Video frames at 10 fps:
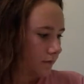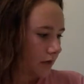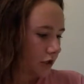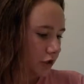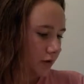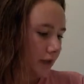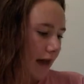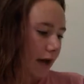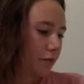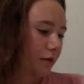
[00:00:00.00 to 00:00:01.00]
In doing
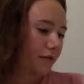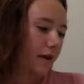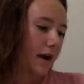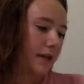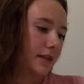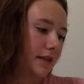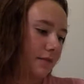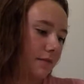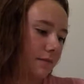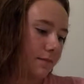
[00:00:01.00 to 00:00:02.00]
that, we find
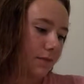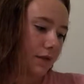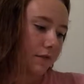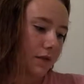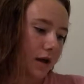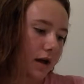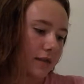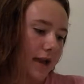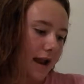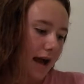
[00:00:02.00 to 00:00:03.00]
that
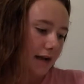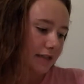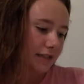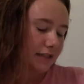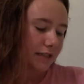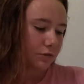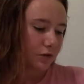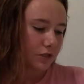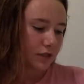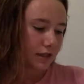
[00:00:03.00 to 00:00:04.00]
x is
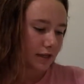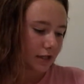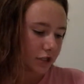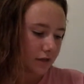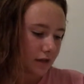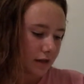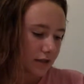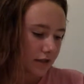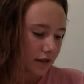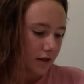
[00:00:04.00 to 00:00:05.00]
equal to the initial
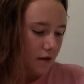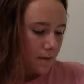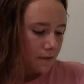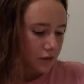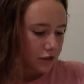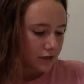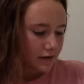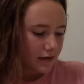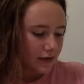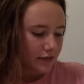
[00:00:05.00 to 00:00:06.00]
velocity plus the
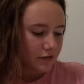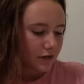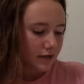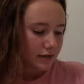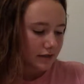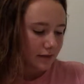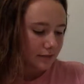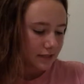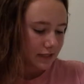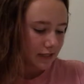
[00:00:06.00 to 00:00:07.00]
initial velocity
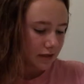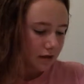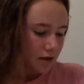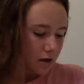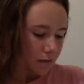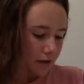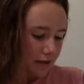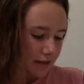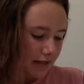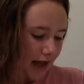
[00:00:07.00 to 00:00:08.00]
times t
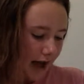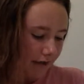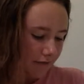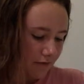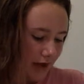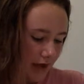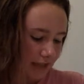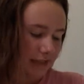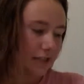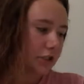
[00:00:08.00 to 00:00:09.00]
plus half of at
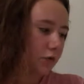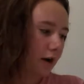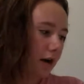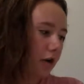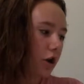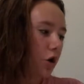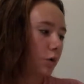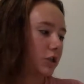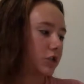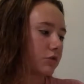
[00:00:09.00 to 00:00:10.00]
squared,
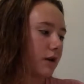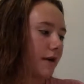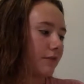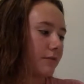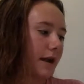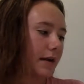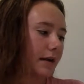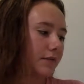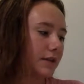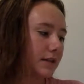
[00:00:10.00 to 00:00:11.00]
which is derived from the
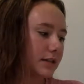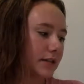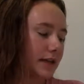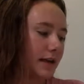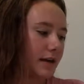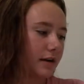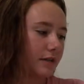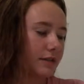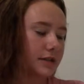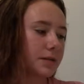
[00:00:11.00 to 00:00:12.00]
area of this and the area
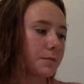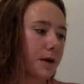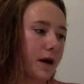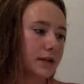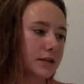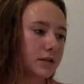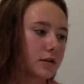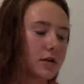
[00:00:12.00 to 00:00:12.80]
of this combined.